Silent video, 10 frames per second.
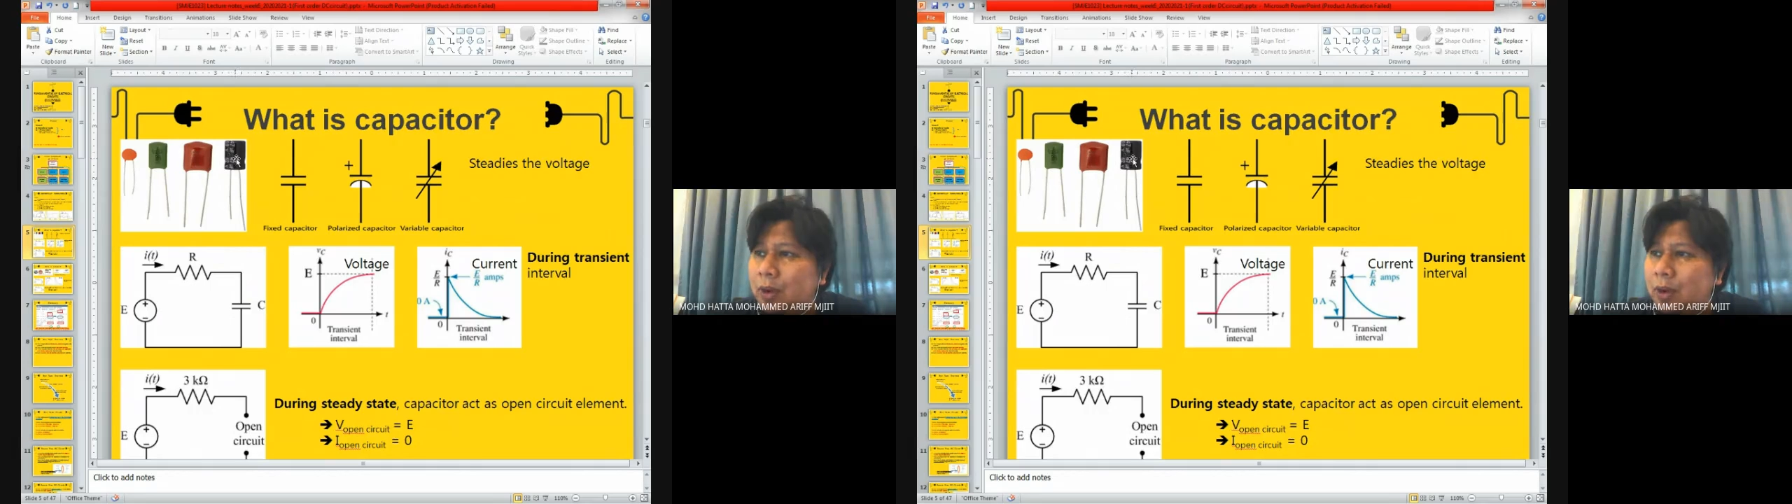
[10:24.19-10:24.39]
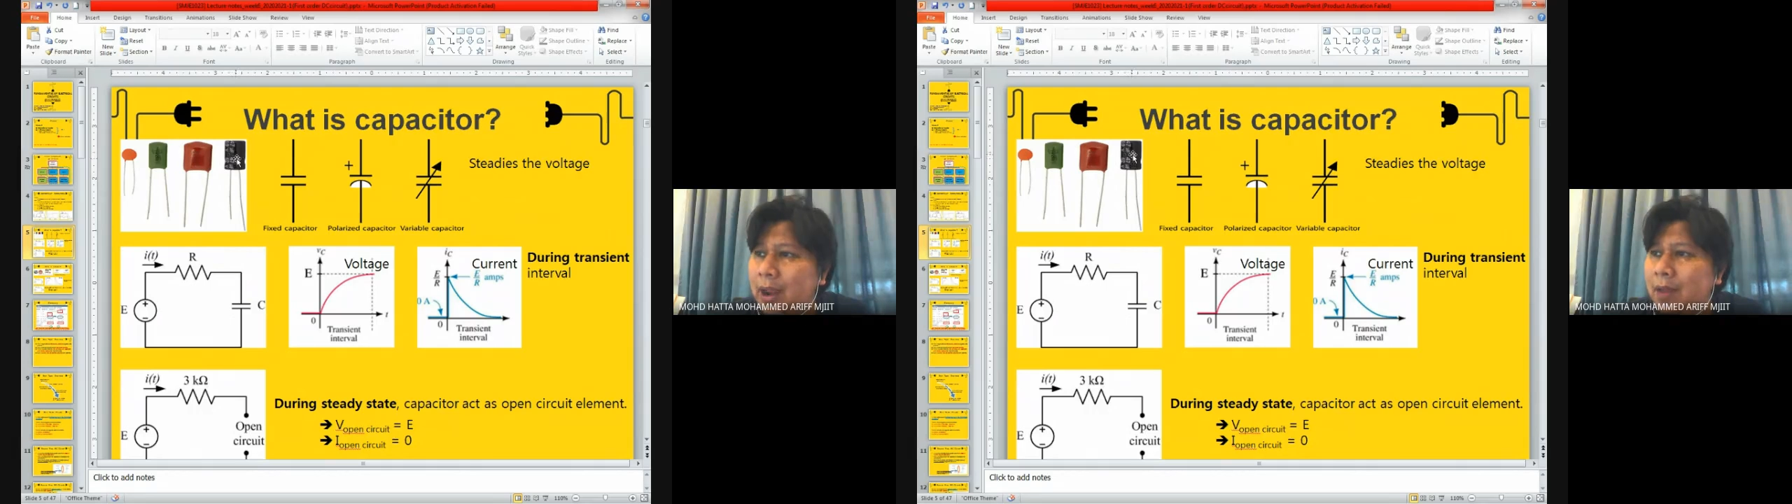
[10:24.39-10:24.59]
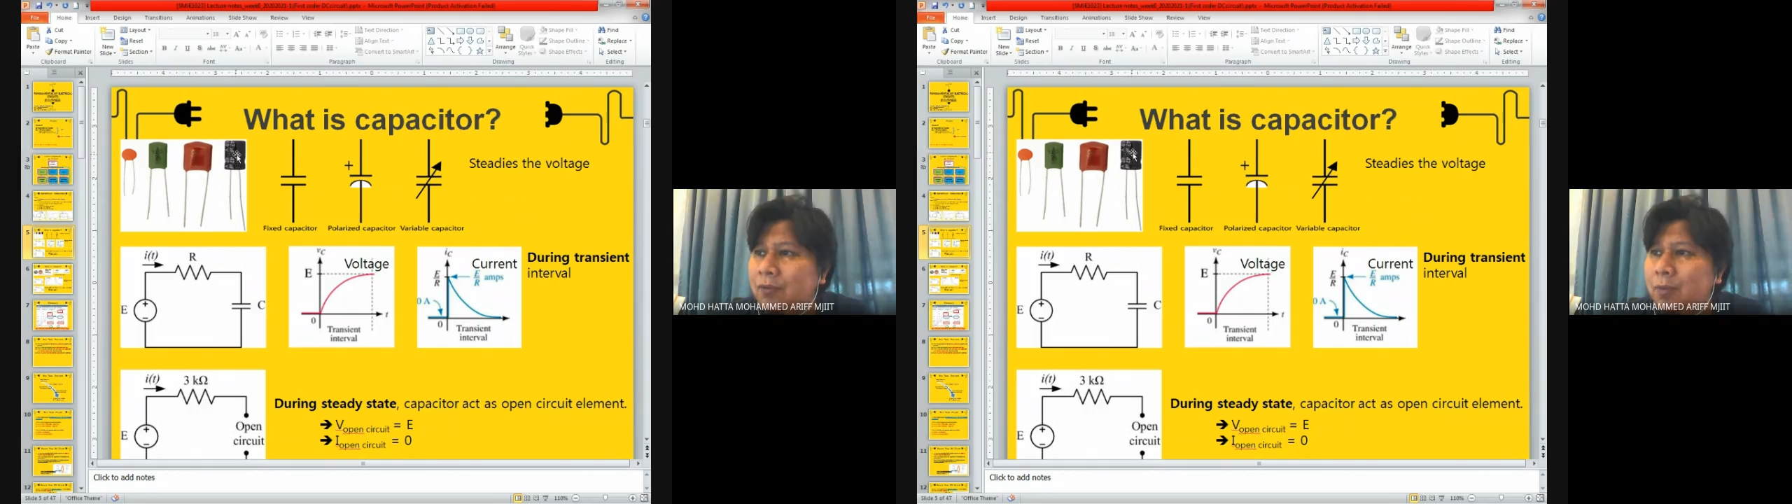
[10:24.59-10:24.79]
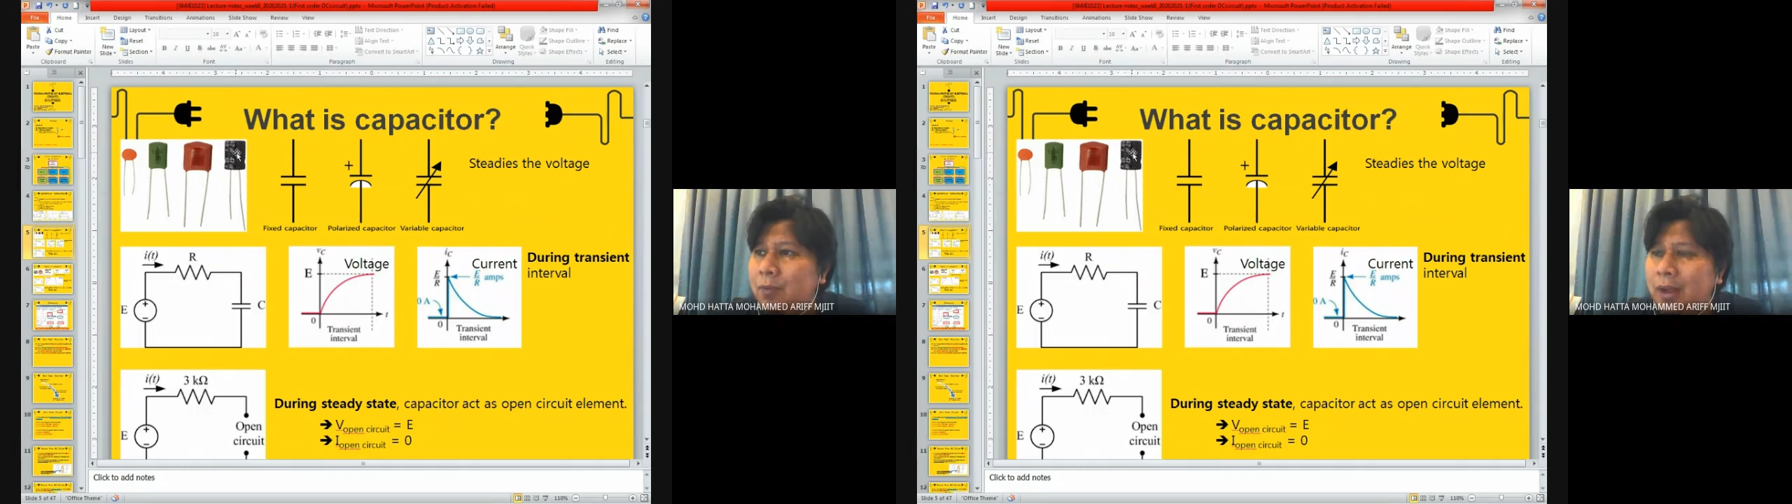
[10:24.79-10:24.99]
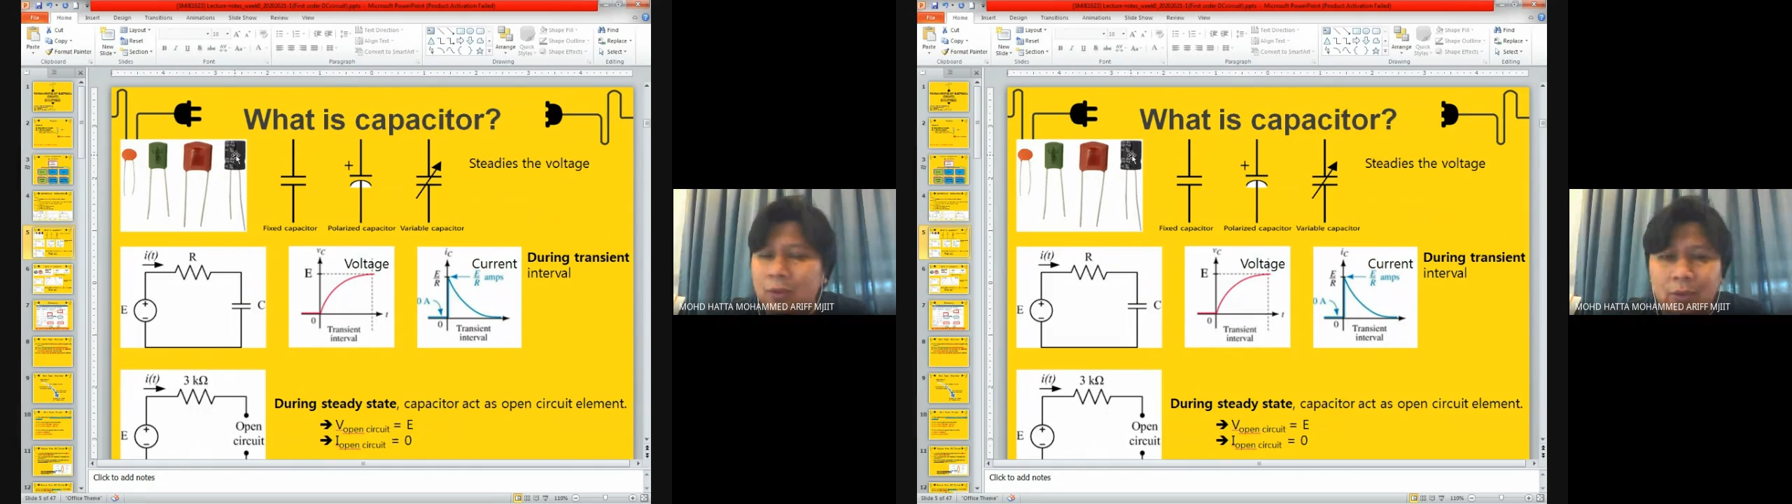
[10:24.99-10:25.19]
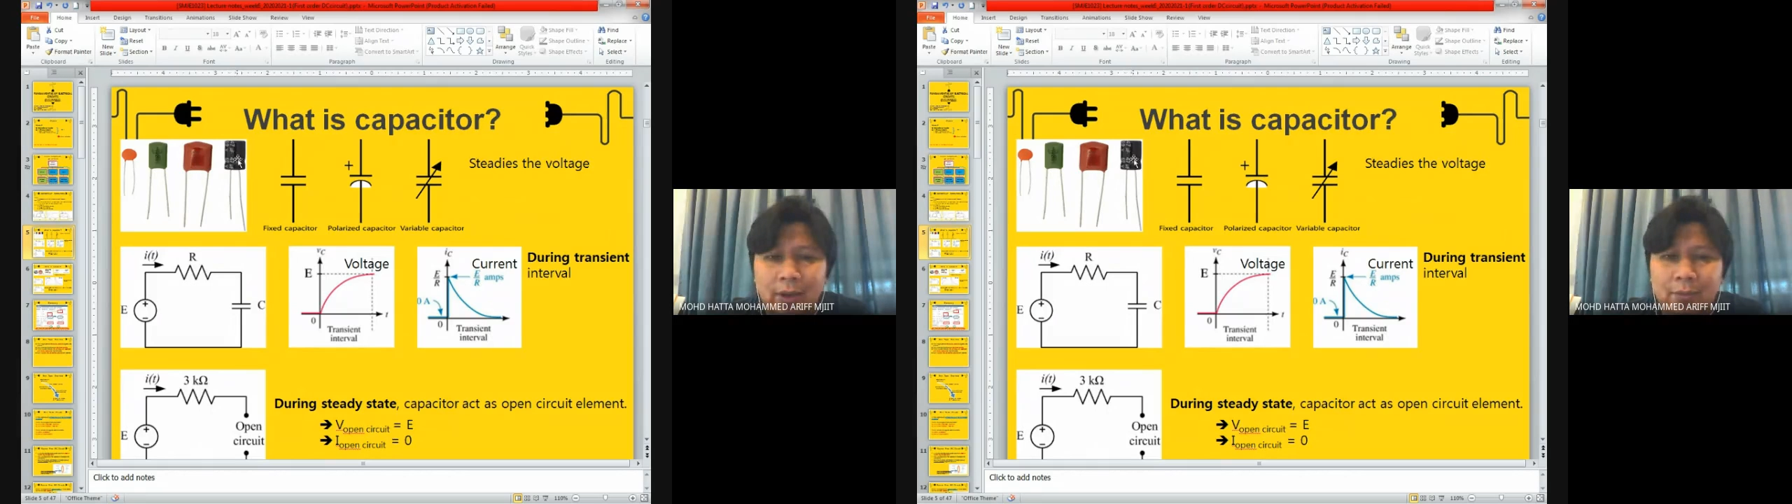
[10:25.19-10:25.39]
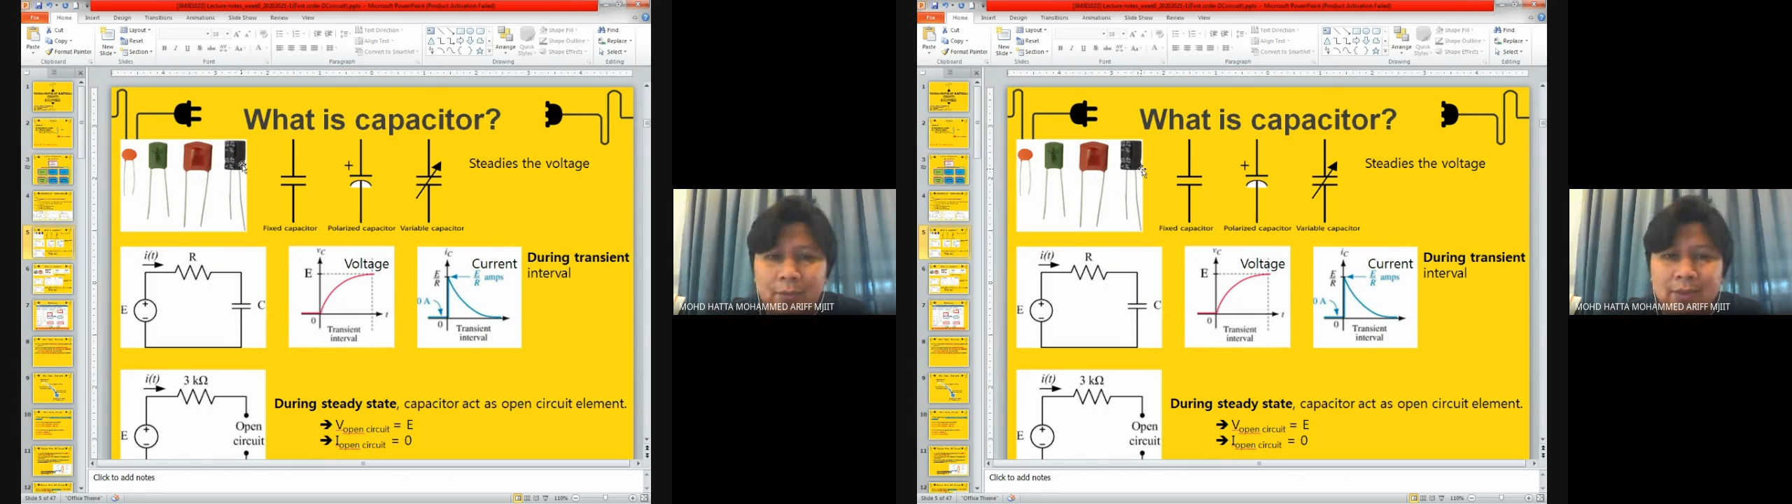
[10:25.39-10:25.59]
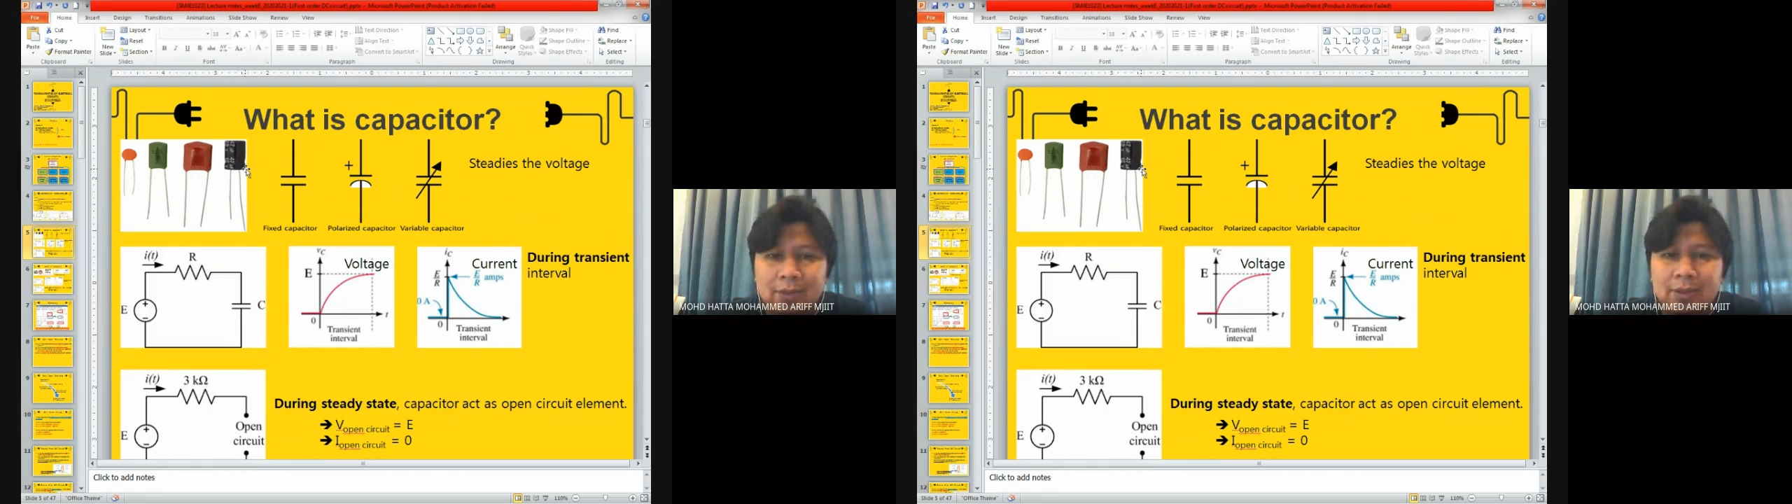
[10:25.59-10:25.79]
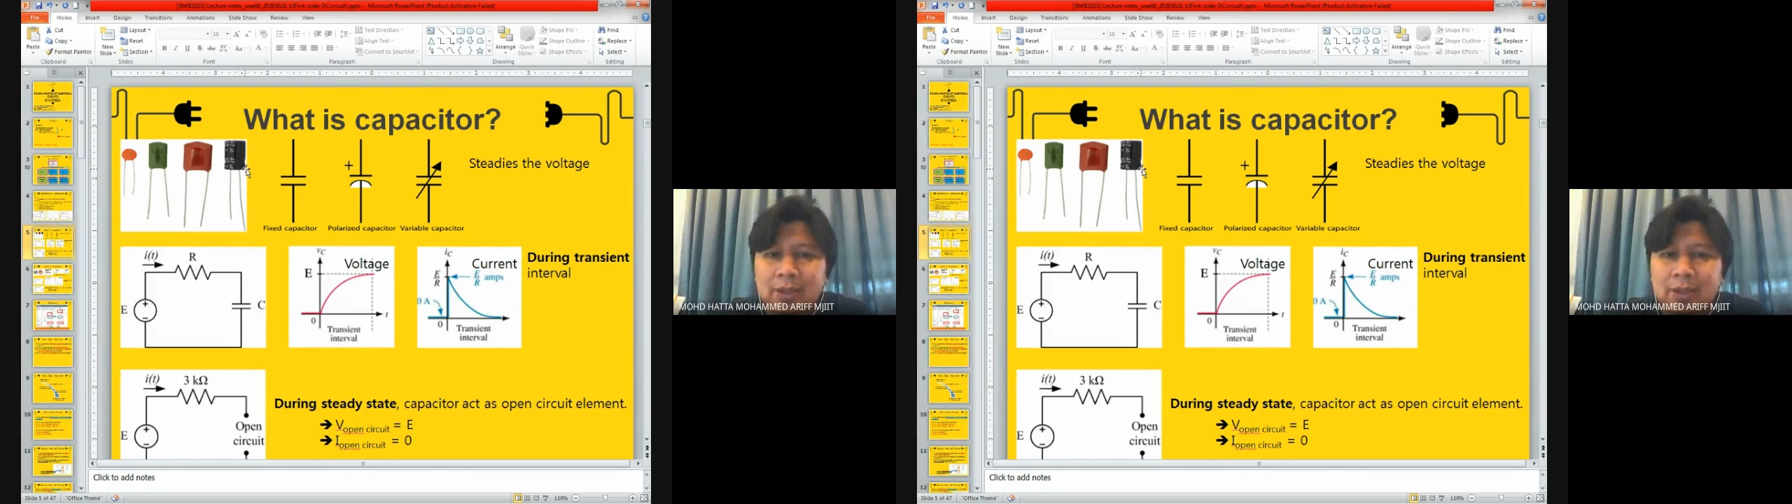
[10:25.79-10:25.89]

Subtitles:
F means